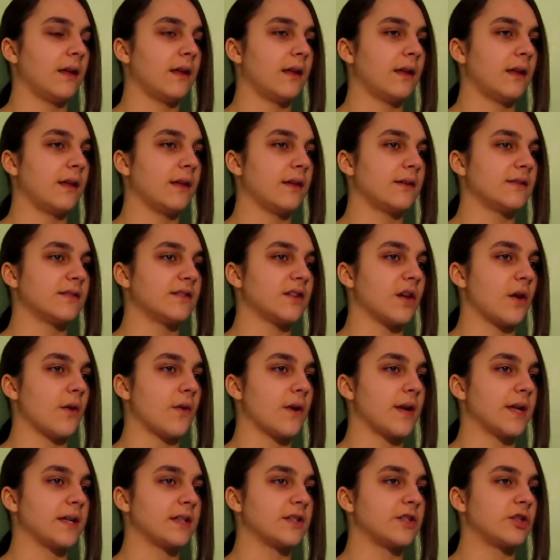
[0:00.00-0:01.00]
is
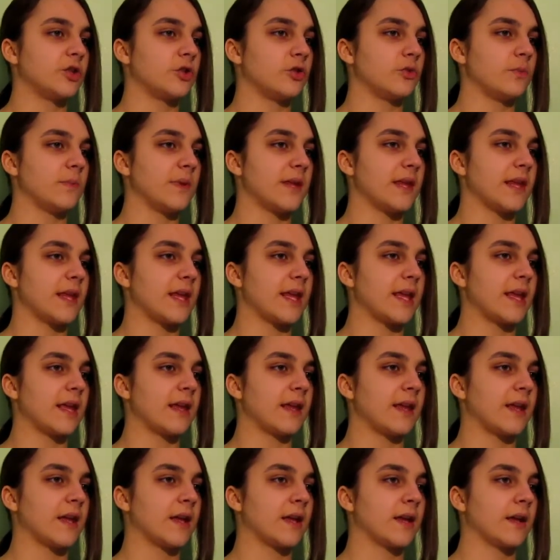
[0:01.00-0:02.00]
going to
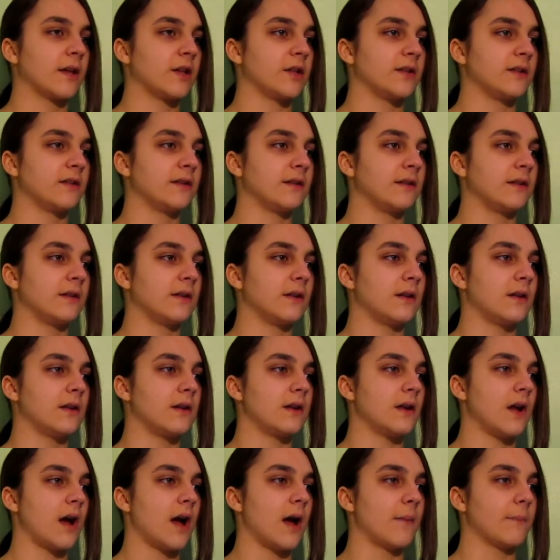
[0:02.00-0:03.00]
be
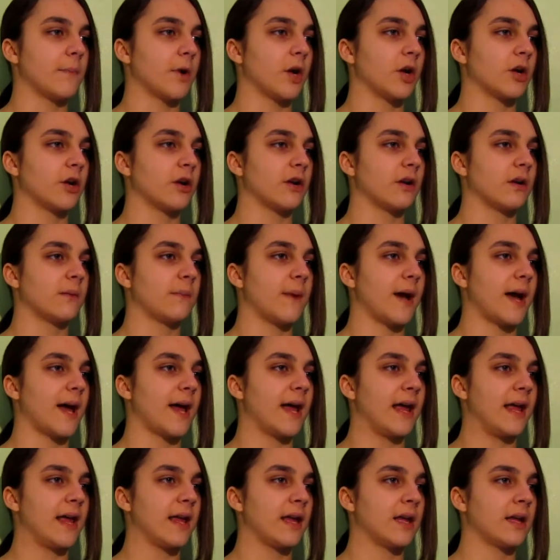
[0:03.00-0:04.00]
murdered
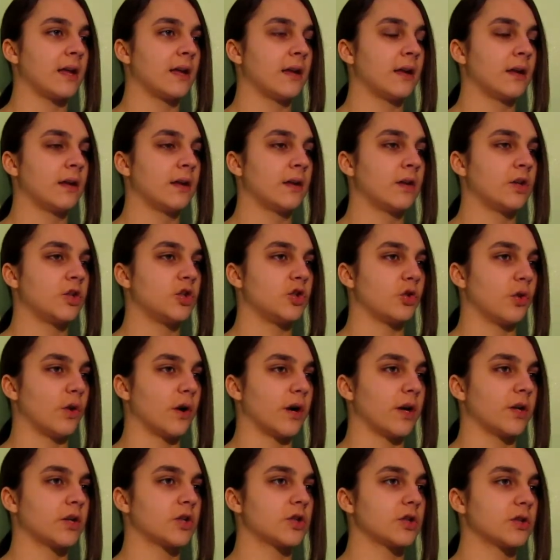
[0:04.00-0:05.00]
by
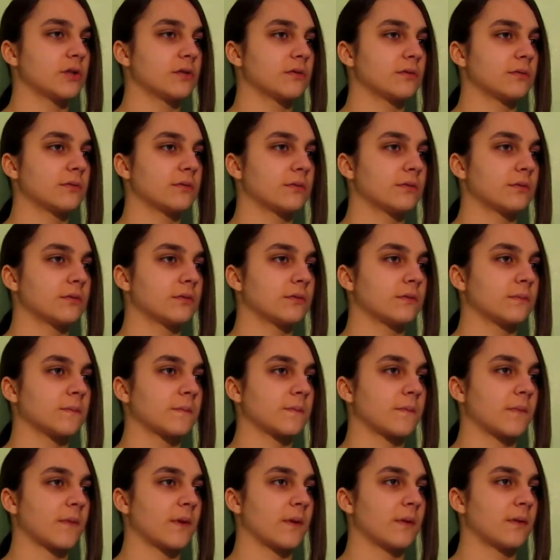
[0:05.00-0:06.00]
George. Do you
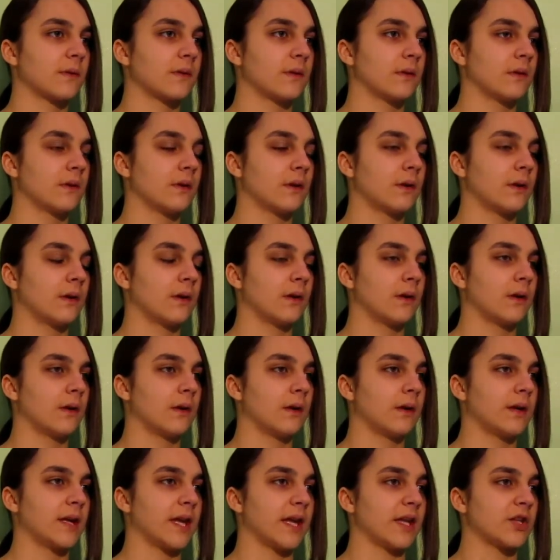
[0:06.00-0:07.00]
think that he's going to want
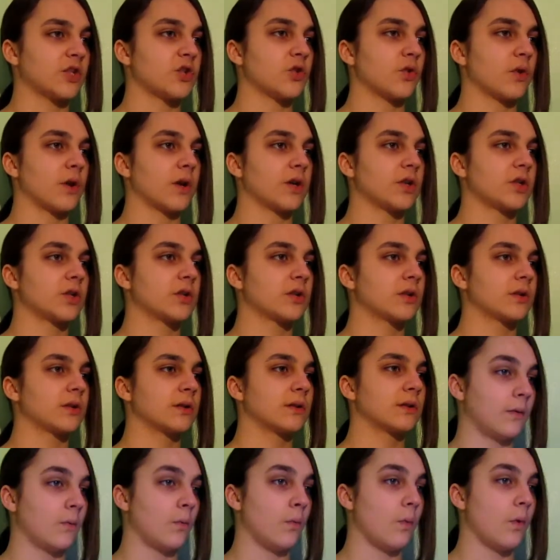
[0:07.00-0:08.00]
to King George.
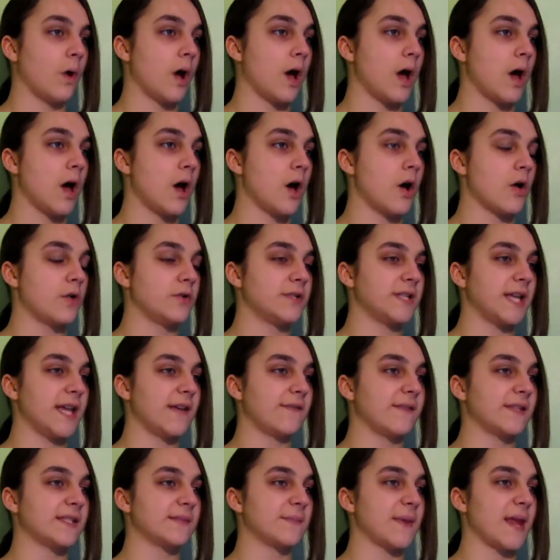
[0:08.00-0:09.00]
Whoa,
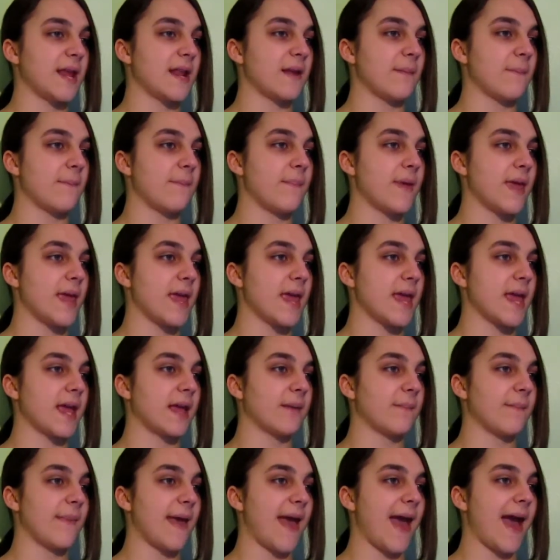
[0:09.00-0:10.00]
David's made a
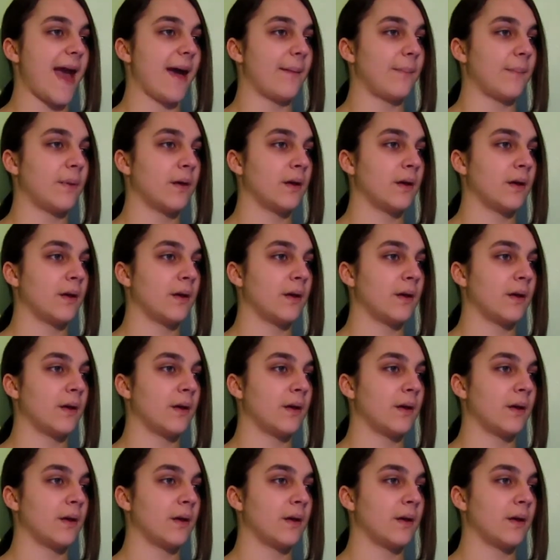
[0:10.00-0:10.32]
big map.